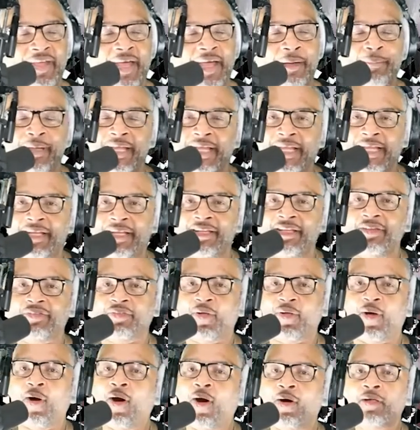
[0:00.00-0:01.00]
I mean, and it's
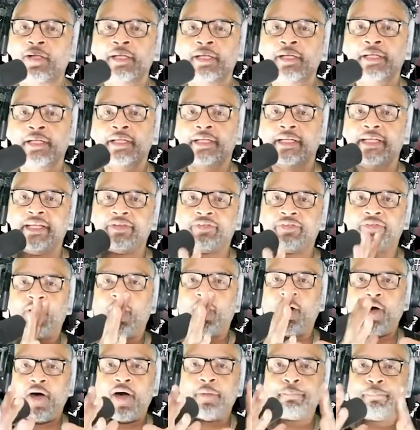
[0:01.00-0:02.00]
all it's
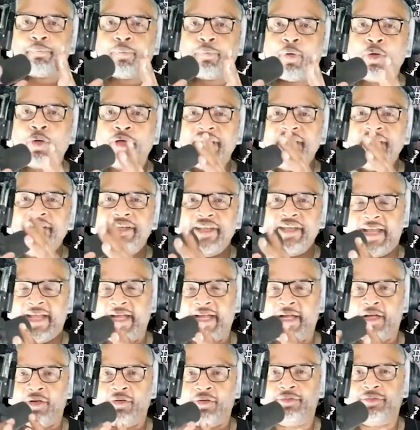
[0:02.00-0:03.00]
all broken
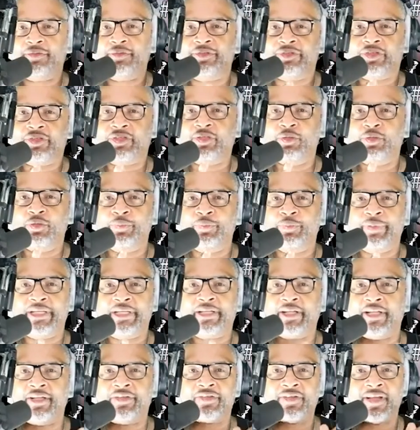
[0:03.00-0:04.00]
down too,
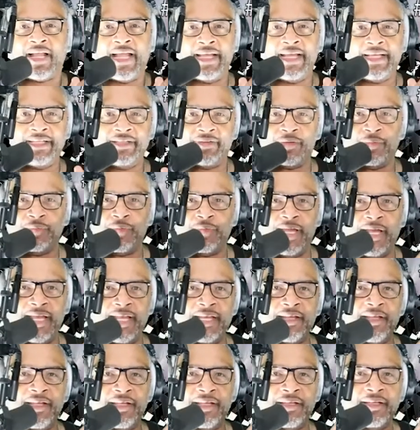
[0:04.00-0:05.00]
because like the way
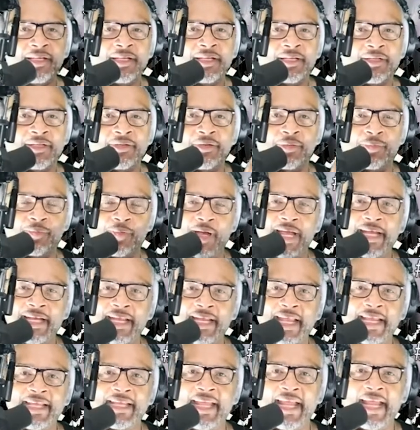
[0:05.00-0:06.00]
the the way
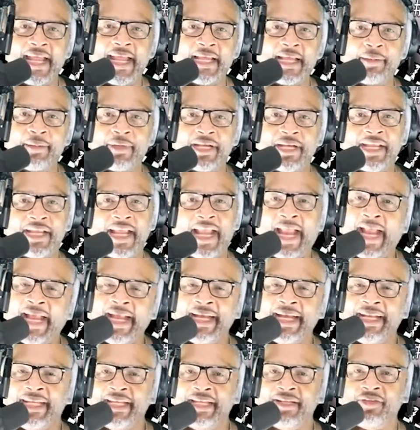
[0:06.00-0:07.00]
they came in the
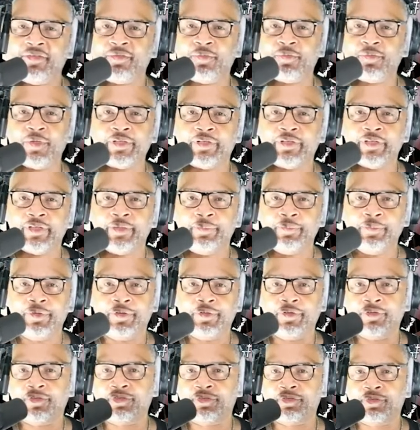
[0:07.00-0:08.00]
80s with the with
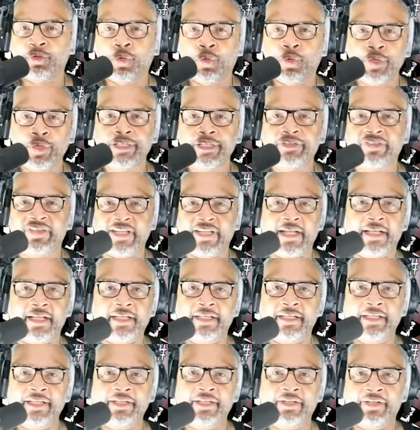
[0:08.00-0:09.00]
the
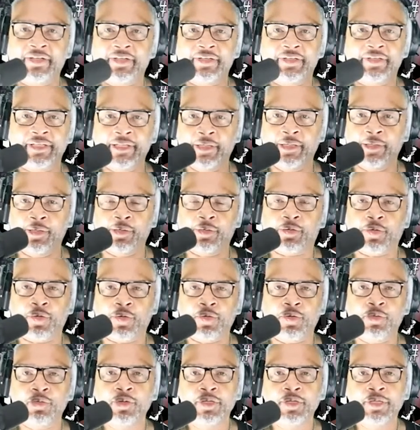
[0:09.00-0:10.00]
storytelling, the
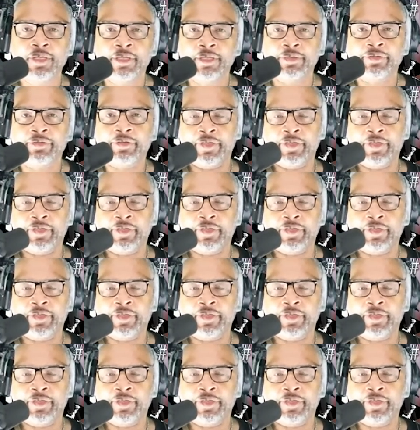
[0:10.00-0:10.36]
lyrical, the